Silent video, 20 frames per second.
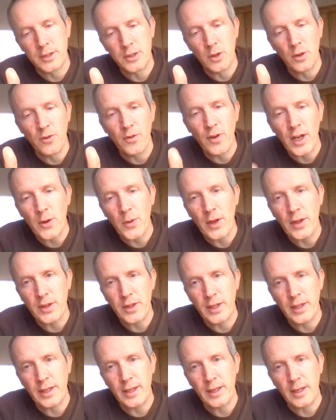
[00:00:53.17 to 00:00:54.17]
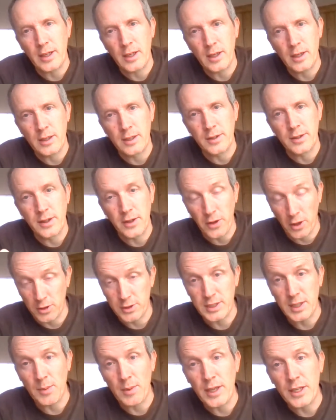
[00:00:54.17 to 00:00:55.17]
to evaluate
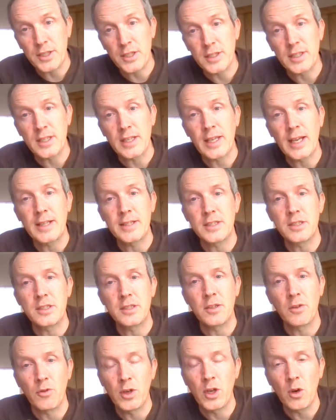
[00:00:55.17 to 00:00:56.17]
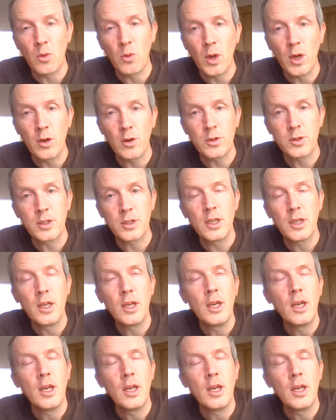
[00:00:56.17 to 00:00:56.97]
those simulations against the real world.